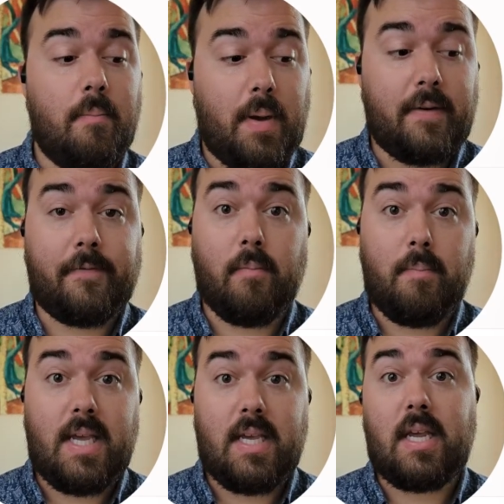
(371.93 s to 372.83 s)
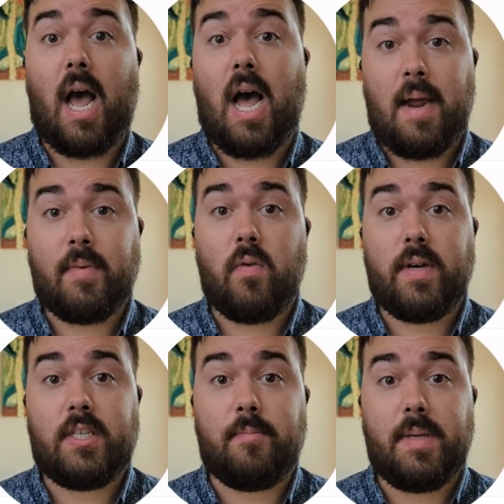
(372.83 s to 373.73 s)
But for me, I'm
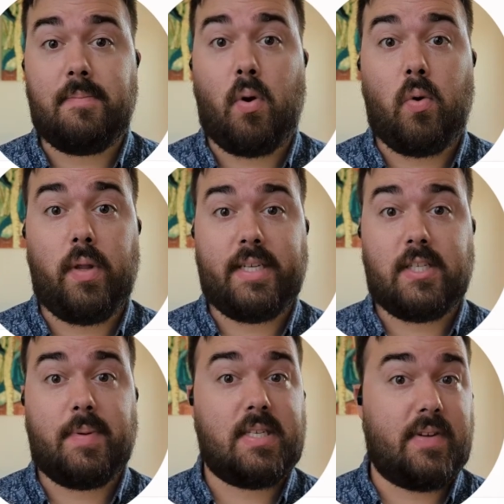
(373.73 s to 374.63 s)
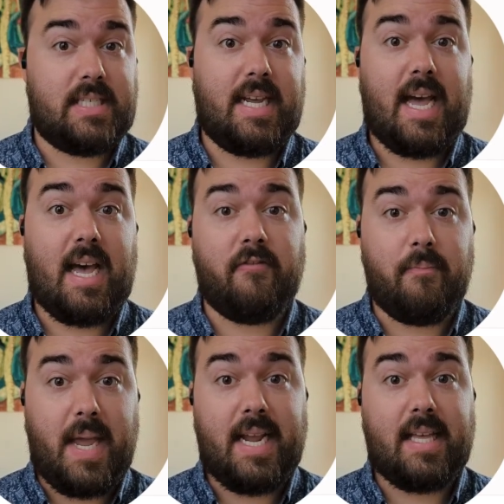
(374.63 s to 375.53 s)
going to be pulling specific data out of
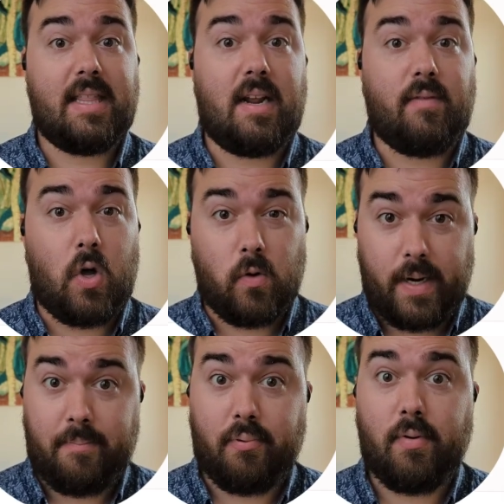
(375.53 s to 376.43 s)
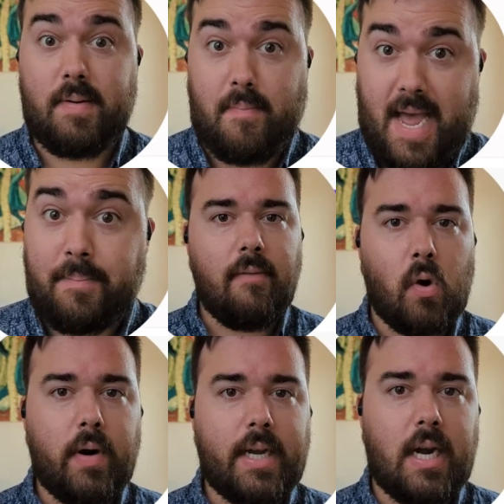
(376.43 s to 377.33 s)
Make that I've already pre-mapped. I've
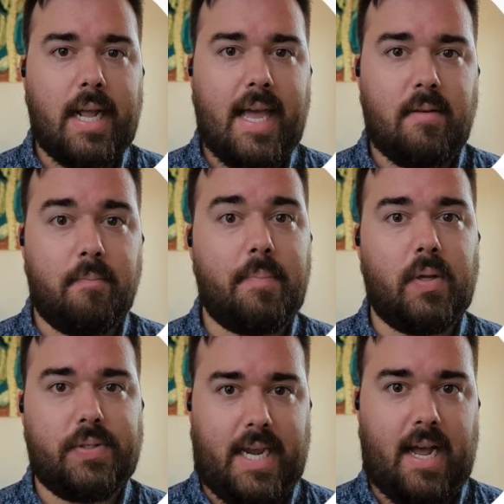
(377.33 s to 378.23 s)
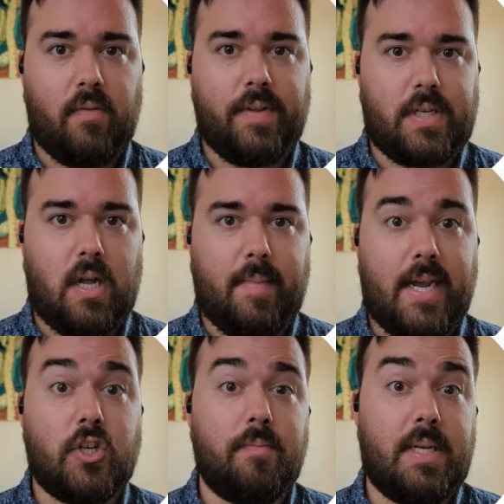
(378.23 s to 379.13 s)
already gone ahead and built out this
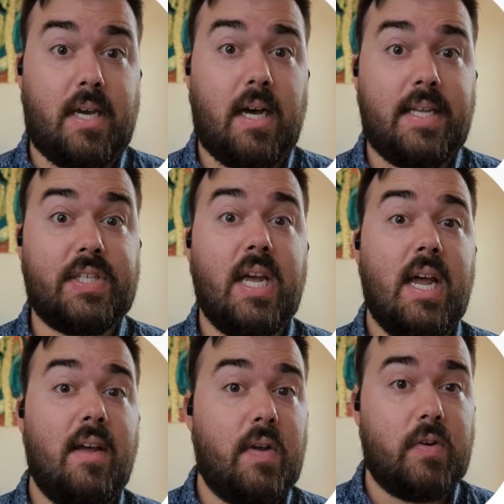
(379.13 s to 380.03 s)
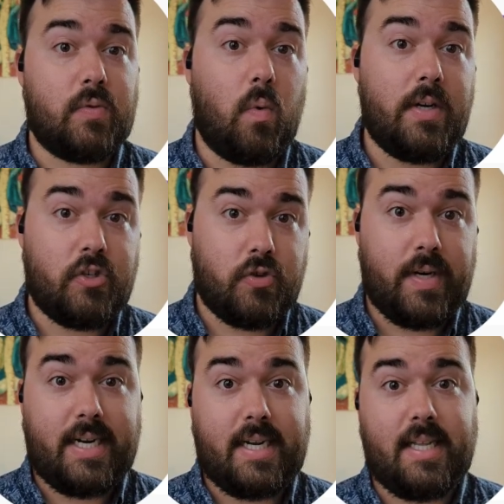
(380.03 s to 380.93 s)
automation because there is one
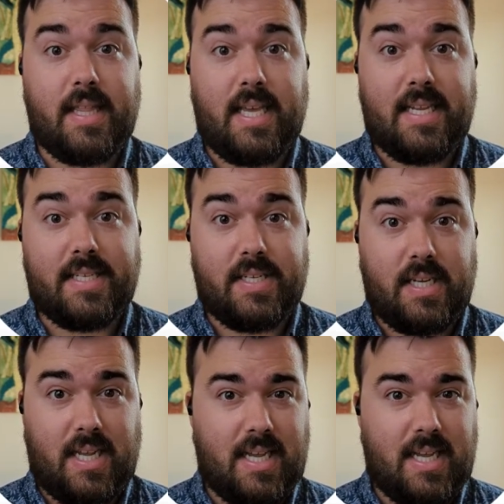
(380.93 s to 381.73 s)
trick that